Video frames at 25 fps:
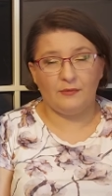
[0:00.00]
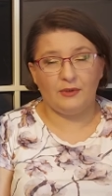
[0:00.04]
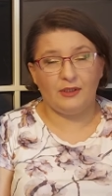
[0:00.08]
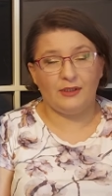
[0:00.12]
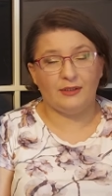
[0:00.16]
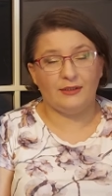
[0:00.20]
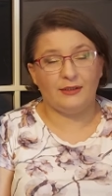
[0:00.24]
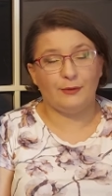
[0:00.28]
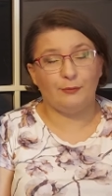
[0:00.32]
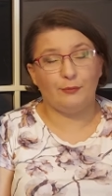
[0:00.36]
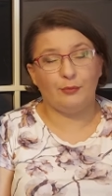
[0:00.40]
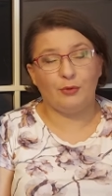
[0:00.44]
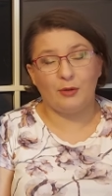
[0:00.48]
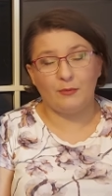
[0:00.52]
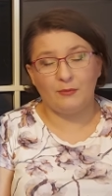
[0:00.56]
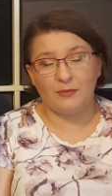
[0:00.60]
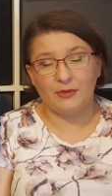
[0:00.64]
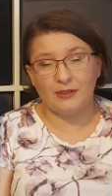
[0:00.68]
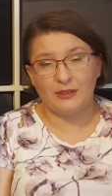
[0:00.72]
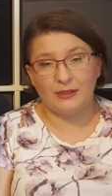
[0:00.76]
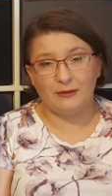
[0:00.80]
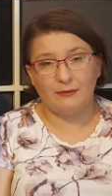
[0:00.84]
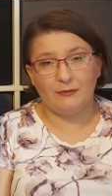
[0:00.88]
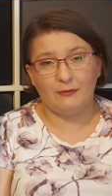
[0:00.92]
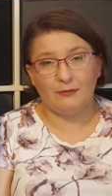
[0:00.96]
that i promise
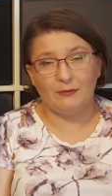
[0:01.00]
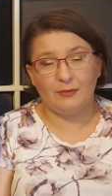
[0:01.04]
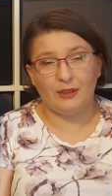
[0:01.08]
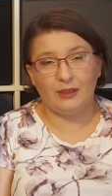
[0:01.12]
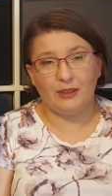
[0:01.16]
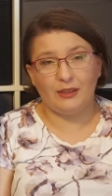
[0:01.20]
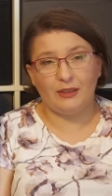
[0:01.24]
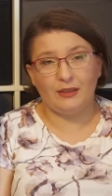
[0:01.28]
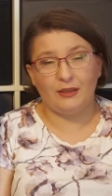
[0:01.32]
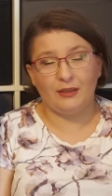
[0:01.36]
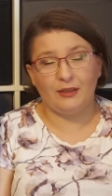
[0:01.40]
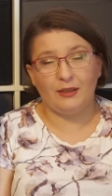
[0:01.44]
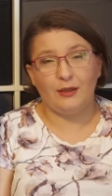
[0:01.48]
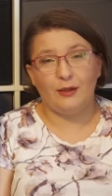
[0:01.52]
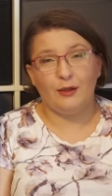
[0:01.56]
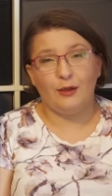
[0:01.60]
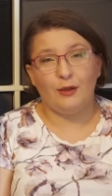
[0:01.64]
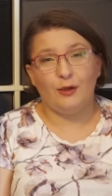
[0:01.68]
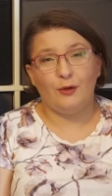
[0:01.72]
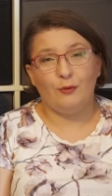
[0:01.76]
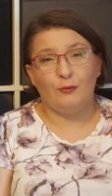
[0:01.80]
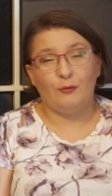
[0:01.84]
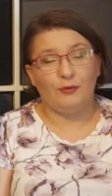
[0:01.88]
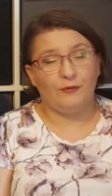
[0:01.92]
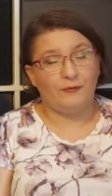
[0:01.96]
i will make
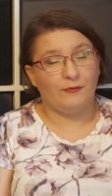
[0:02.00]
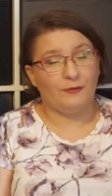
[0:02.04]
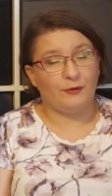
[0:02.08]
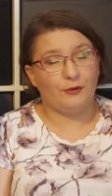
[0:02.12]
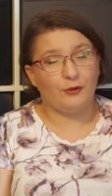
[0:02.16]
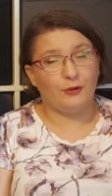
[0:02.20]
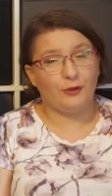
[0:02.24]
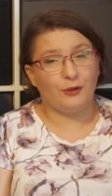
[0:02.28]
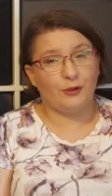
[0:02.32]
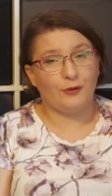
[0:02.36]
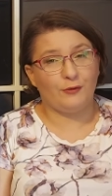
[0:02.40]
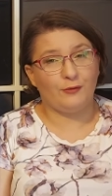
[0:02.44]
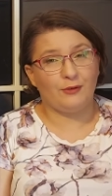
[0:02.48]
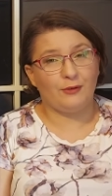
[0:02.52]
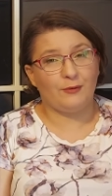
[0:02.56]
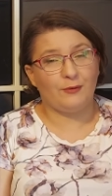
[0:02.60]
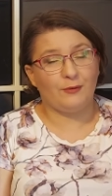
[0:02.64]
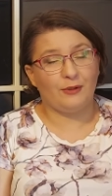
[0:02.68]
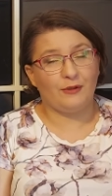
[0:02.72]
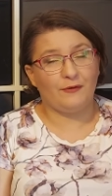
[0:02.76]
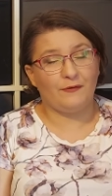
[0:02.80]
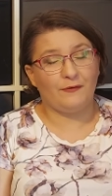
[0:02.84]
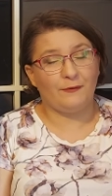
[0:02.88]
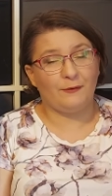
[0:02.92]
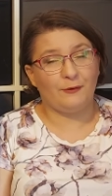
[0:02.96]
before she goes
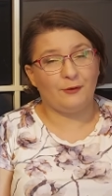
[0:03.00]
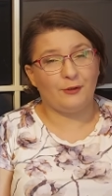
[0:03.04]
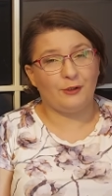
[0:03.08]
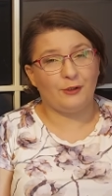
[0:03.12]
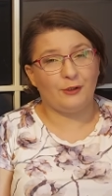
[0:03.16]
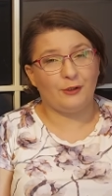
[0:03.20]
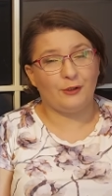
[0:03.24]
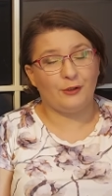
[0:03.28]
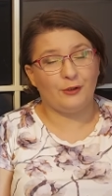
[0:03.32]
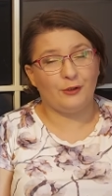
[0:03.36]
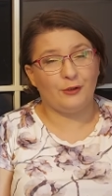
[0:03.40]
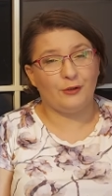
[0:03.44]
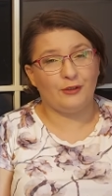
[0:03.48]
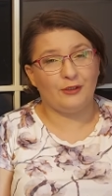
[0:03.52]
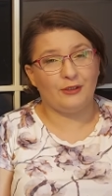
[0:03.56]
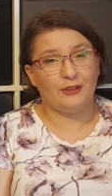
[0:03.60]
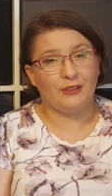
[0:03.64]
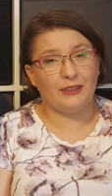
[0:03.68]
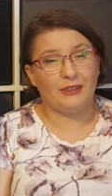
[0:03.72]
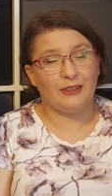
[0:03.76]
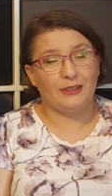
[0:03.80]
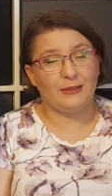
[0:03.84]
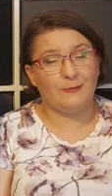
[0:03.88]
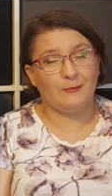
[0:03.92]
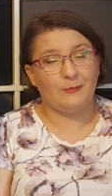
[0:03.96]
away for her
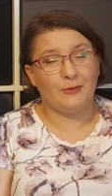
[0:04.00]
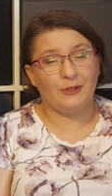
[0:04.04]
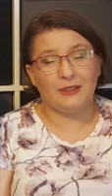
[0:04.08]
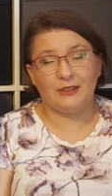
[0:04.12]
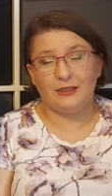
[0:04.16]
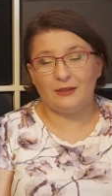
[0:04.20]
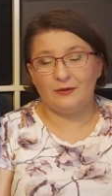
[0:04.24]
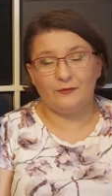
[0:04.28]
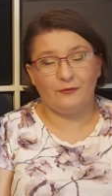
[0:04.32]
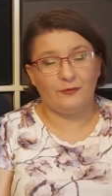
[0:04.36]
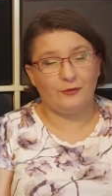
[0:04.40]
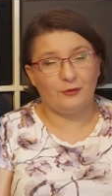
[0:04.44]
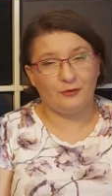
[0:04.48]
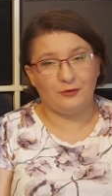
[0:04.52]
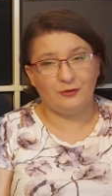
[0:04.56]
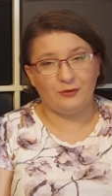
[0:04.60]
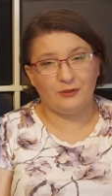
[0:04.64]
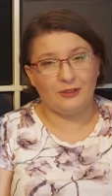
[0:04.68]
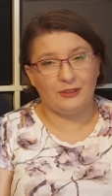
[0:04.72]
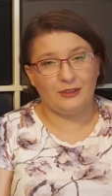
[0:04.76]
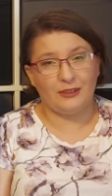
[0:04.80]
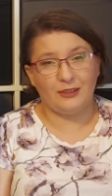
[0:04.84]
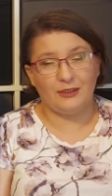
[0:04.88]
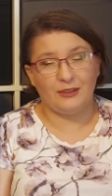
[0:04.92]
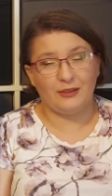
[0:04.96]
holidays but
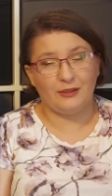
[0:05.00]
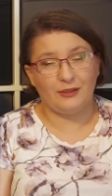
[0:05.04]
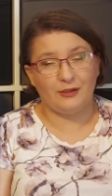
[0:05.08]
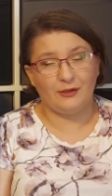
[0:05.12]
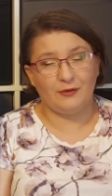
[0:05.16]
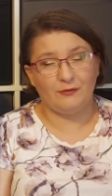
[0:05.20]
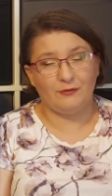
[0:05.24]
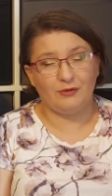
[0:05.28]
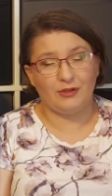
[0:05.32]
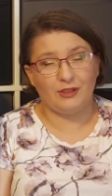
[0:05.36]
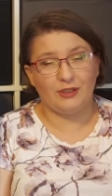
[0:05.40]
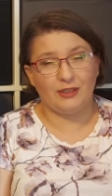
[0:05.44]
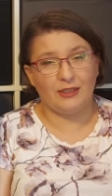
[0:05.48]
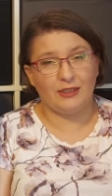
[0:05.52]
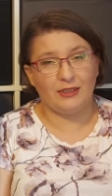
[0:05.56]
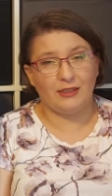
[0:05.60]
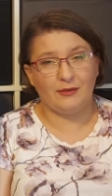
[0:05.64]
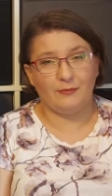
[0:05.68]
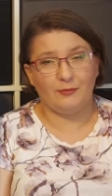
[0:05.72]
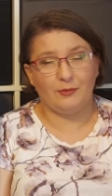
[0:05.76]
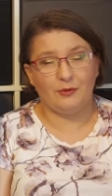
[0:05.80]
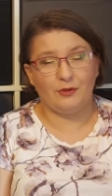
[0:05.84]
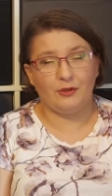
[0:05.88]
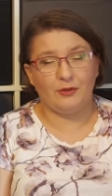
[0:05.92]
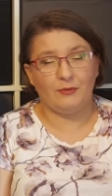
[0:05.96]
unfortunately there's no chance
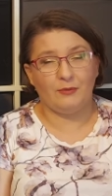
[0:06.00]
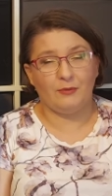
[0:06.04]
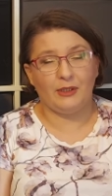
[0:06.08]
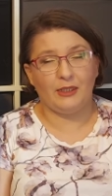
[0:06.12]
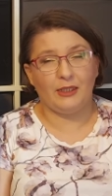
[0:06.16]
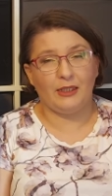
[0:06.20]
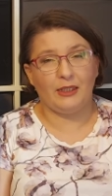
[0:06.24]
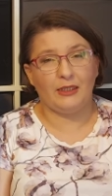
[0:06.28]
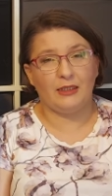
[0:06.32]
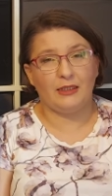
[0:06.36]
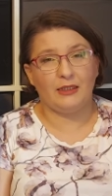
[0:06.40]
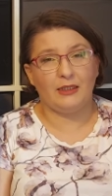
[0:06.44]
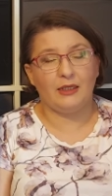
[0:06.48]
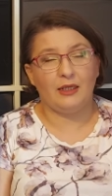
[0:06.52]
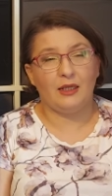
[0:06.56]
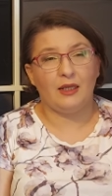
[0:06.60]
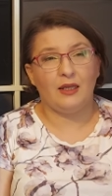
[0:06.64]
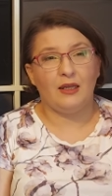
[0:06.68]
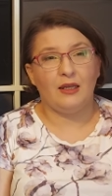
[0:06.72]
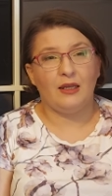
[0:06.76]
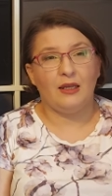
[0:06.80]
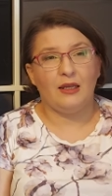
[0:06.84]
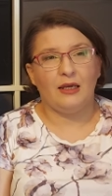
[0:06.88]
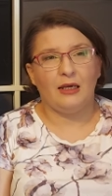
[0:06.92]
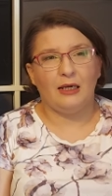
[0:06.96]
i'm gonna make it
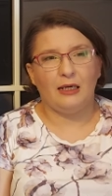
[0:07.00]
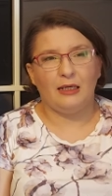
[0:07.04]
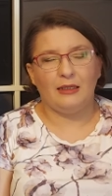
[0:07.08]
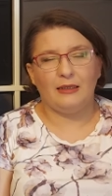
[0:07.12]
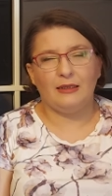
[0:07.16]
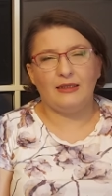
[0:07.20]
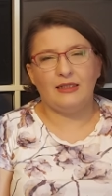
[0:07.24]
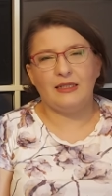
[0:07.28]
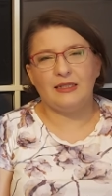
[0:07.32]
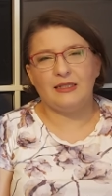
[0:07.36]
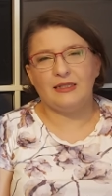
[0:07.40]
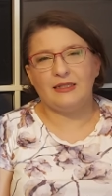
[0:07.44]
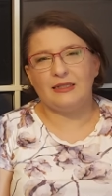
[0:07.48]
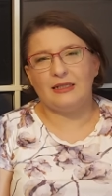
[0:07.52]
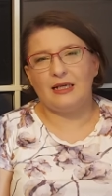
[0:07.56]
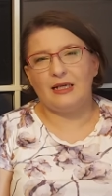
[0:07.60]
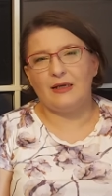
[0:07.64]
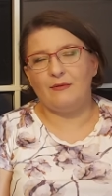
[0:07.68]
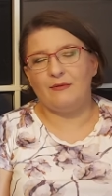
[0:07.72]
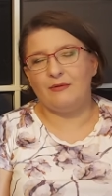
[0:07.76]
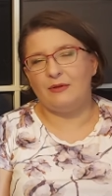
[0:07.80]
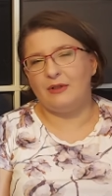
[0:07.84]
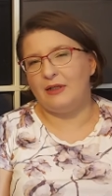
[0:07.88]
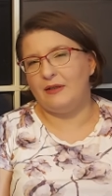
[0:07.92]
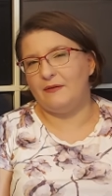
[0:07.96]
unless i
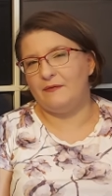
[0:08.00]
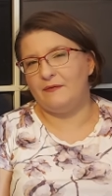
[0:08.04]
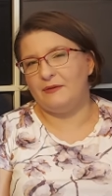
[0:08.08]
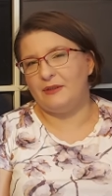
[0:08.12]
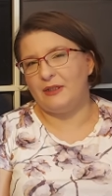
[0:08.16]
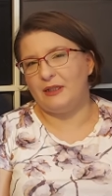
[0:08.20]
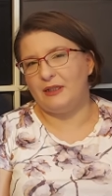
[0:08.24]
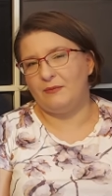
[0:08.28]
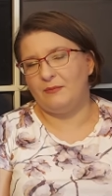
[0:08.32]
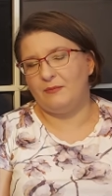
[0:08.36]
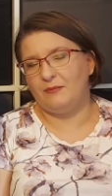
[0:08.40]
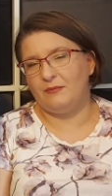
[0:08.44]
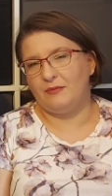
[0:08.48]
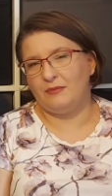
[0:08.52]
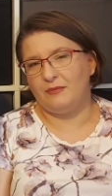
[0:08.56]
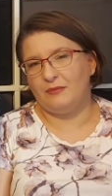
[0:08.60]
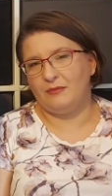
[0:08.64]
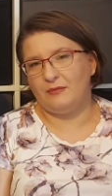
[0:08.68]
will have time